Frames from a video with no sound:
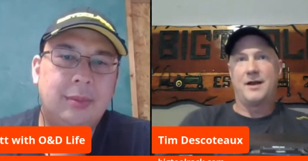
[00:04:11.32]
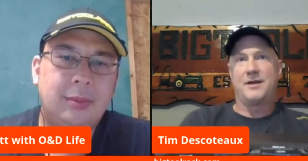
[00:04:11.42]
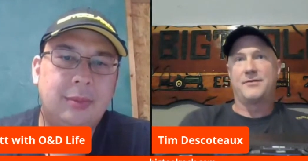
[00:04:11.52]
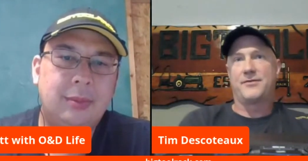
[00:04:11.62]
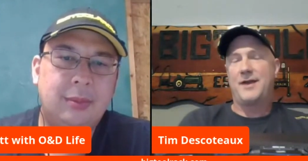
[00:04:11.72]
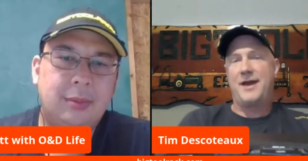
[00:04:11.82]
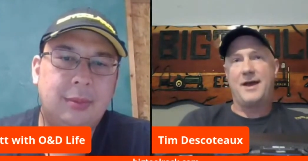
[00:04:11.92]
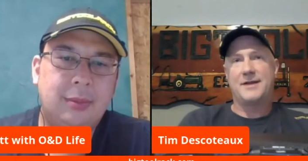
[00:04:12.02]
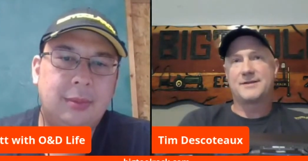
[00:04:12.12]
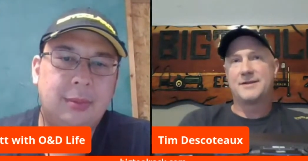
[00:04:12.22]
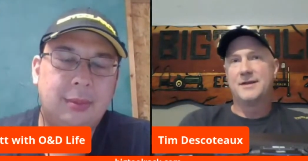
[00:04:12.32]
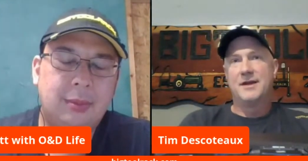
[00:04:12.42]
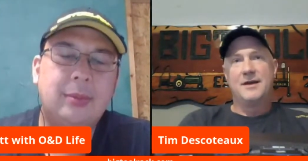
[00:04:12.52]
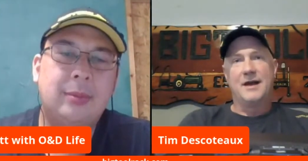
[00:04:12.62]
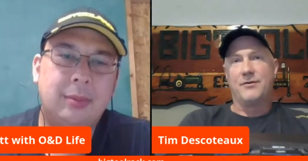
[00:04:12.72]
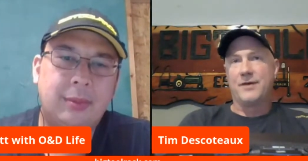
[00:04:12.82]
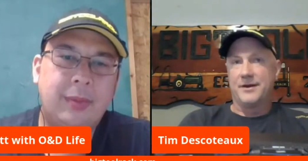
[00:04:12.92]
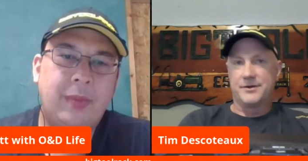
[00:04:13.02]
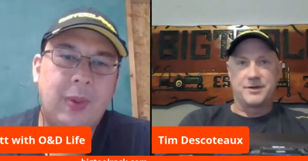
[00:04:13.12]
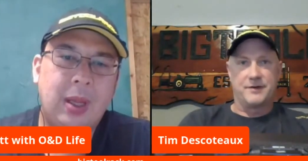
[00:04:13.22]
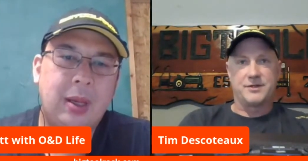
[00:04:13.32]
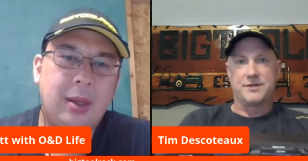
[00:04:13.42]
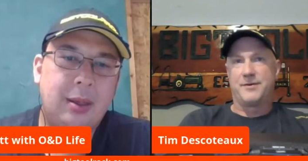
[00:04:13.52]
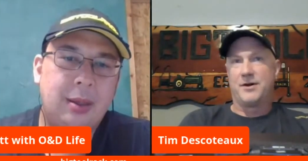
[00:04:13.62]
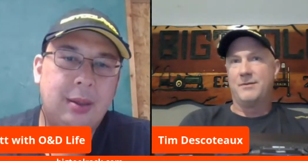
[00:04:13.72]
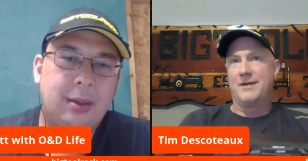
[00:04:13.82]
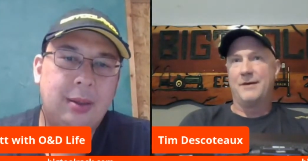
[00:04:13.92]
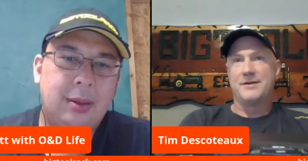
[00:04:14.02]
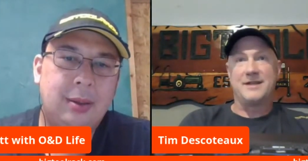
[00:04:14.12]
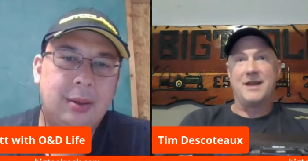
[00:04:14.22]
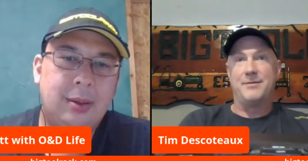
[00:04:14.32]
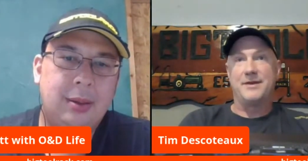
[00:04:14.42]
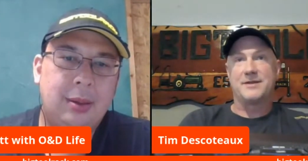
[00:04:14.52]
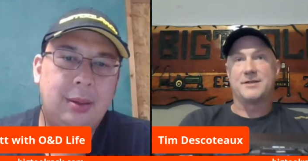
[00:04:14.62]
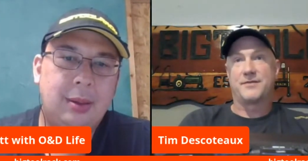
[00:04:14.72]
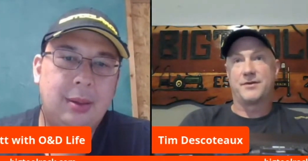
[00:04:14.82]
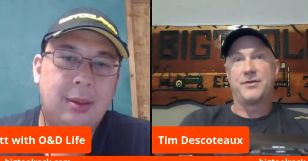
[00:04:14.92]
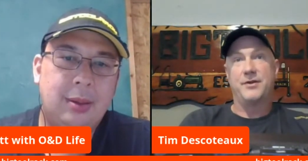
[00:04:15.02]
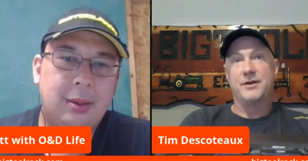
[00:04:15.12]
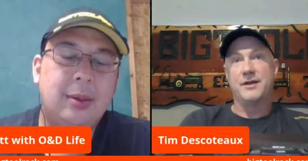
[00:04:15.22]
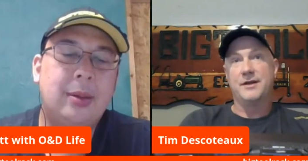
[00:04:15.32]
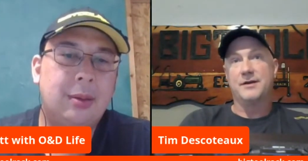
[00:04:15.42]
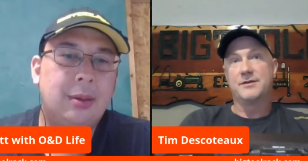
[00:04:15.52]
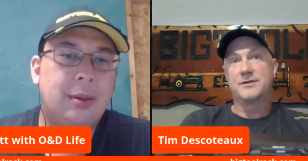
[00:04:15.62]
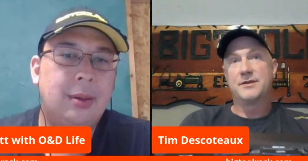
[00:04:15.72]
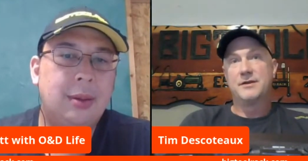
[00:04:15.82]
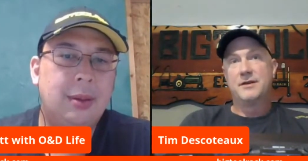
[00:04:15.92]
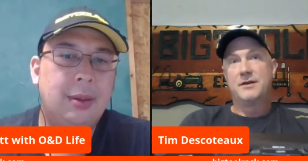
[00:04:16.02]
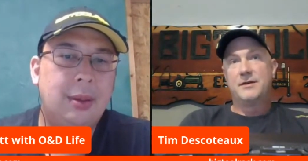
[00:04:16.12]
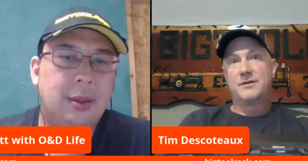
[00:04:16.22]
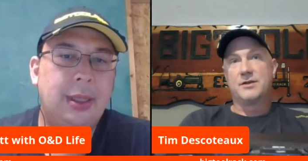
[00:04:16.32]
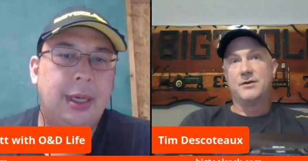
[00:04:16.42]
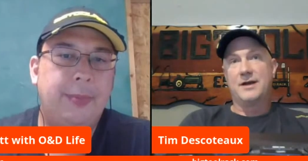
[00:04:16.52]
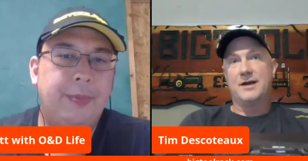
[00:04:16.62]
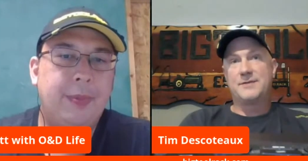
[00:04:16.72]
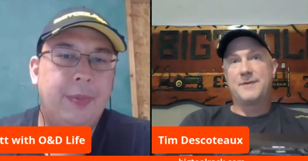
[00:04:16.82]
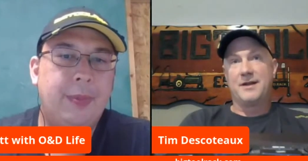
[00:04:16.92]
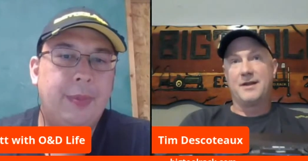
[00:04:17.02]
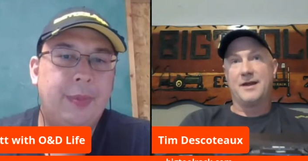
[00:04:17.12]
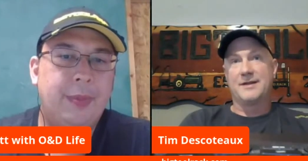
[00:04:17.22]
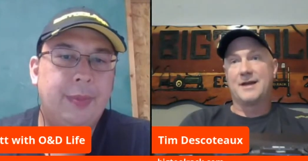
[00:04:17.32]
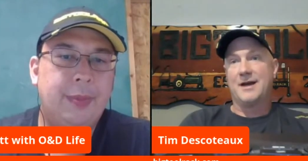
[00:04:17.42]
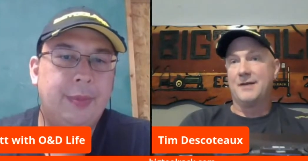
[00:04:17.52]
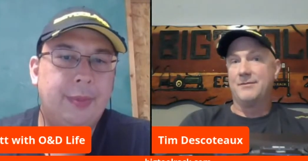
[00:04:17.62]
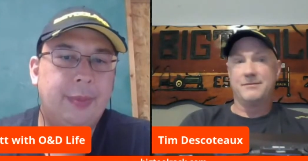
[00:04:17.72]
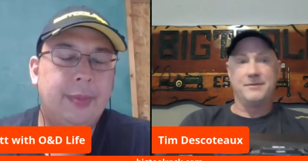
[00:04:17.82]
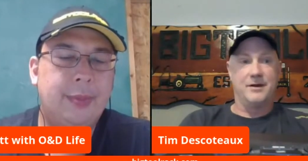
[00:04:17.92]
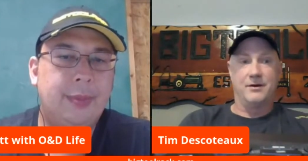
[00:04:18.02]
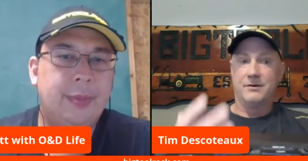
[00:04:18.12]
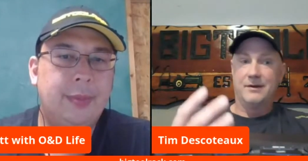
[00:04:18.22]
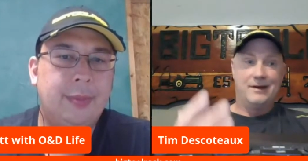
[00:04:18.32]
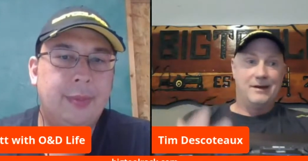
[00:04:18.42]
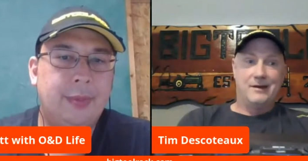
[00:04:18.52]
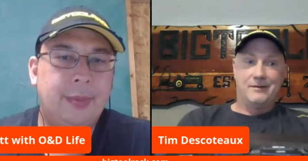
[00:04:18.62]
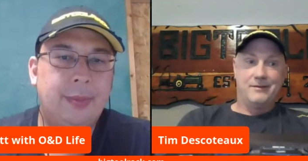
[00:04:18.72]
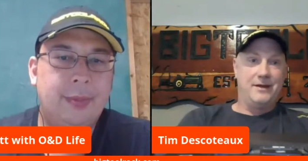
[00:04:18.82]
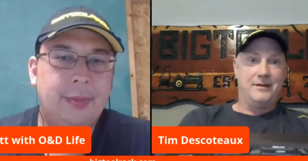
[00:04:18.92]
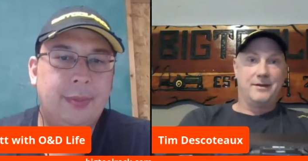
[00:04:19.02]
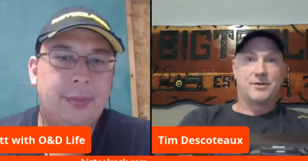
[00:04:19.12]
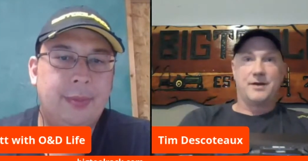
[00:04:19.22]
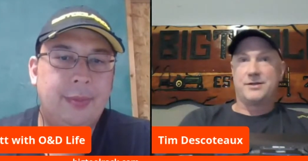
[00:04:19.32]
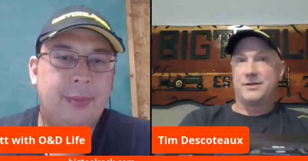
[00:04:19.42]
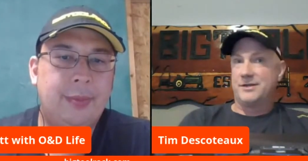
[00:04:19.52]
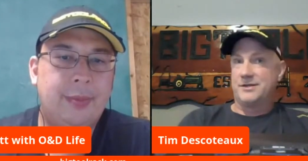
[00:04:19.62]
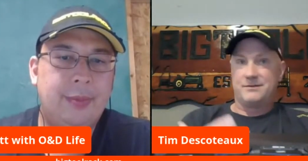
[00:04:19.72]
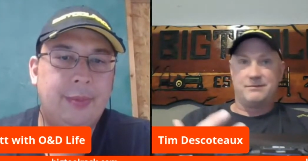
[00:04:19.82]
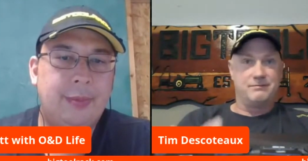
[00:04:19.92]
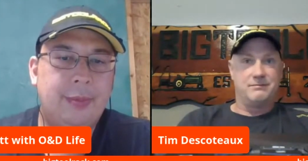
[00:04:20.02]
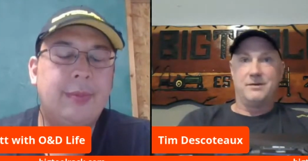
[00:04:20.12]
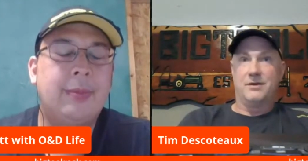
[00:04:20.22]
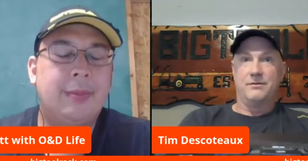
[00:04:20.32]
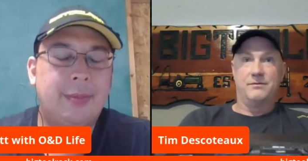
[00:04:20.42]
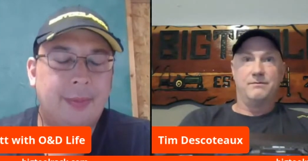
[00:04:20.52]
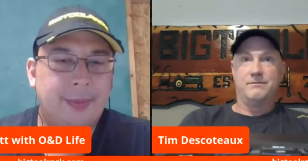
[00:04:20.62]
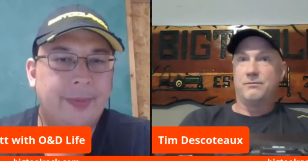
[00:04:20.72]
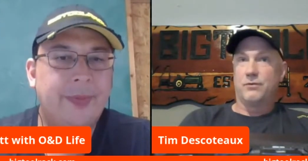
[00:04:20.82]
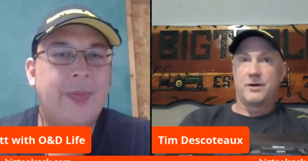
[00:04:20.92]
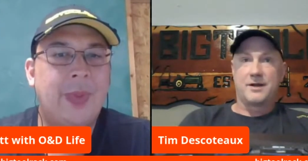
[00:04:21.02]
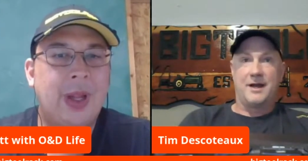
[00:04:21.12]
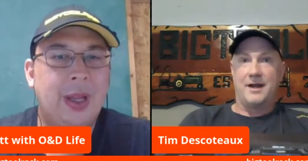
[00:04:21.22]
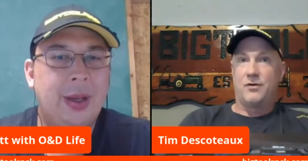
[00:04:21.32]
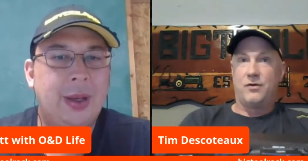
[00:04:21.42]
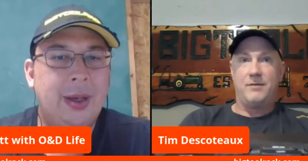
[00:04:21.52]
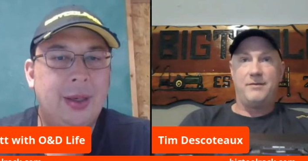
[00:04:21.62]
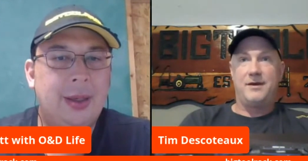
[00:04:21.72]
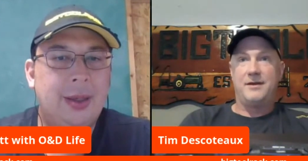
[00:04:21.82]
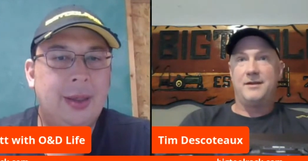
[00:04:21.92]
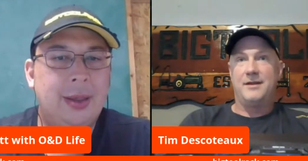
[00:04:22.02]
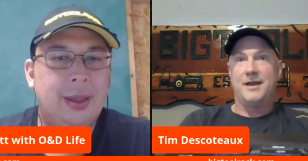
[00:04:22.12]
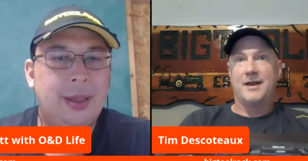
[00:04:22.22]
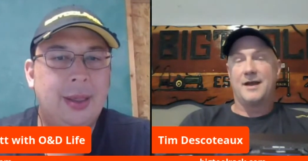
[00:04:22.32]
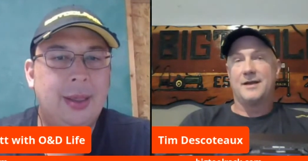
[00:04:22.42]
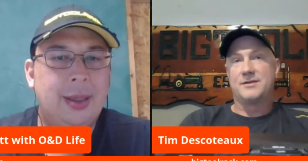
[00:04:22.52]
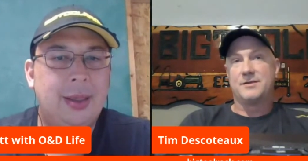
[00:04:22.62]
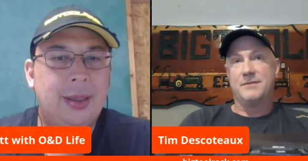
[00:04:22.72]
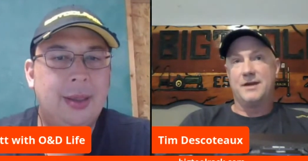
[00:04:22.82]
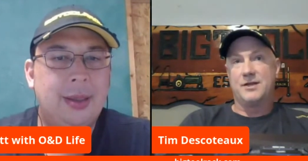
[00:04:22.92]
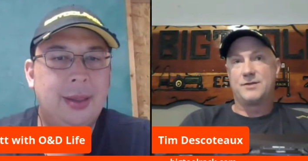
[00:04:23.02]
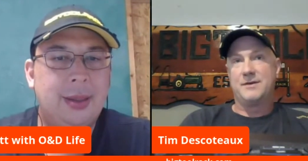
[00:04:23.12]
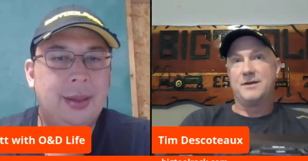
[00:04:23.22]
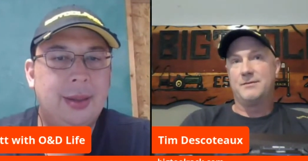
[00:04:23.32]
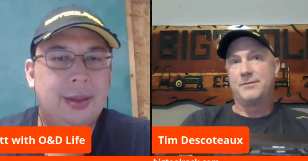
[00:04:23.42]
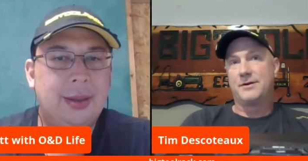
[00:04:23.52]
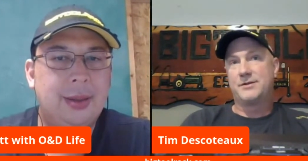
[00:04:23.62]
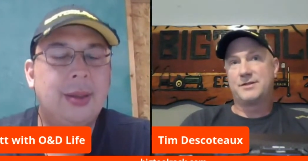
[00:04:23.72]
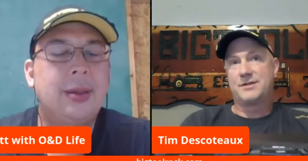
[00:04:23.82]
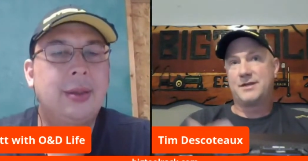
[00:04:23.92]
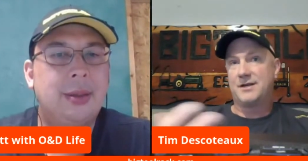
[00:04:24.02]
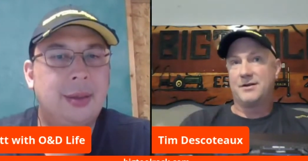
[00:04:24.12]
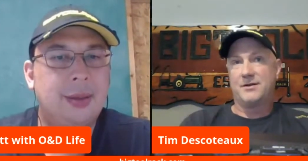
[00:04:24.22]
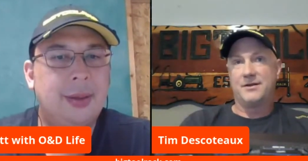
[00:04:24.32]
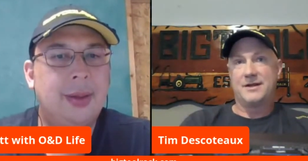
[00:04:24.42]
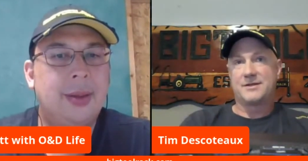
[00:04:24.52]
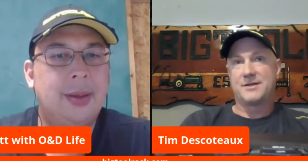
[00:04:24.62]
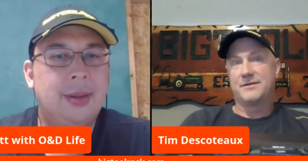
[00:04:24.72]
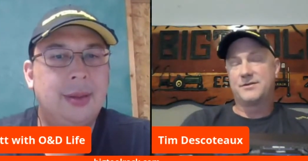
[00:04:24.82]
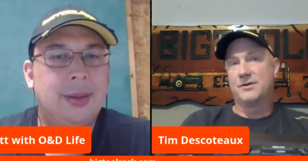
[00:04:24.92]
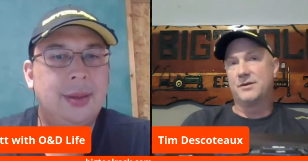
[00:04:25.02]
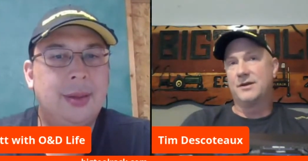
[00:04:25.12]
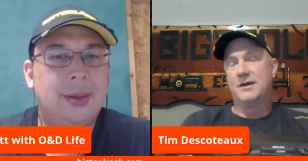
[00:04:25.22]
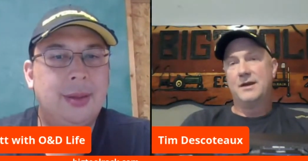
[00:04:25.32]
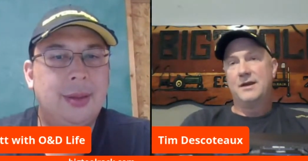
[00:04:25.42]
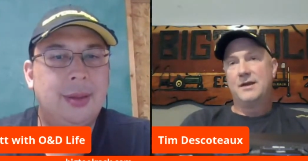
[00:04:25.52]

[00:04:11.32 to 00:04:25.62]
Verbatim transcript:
Speaker 1: a lot of different hats. I ran our service department. I was in that business for 30 years, so yeah. I, I spent a lot of time, you know, in the trenches, you know, working on equipment and then I got into management and purchasing and all that stuff. So it,